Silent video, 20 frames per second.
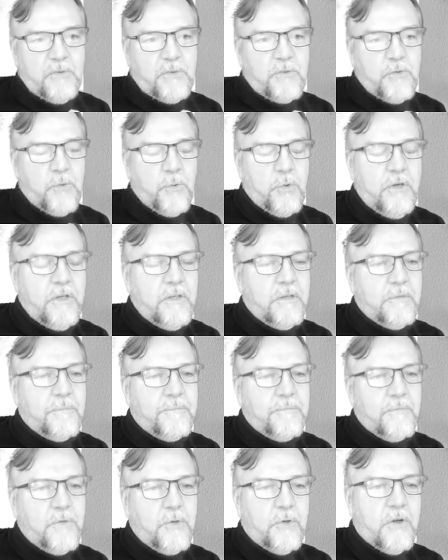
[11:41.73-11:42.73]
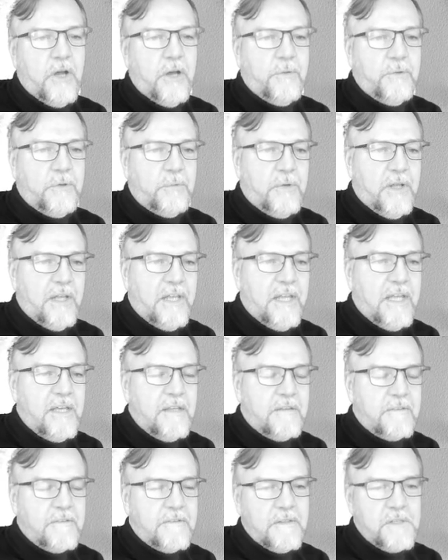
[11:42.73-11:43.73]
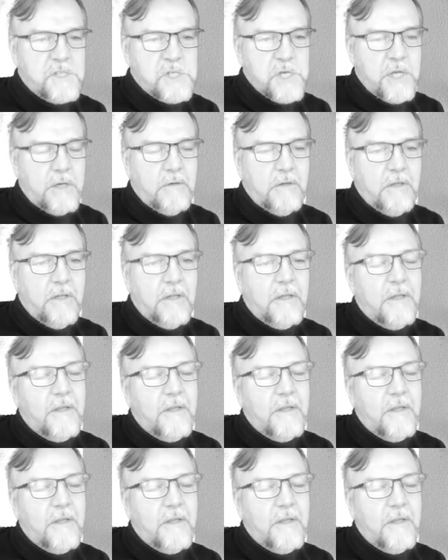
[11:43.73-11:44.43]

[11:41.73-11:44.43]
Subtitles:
torque, or how it relates in general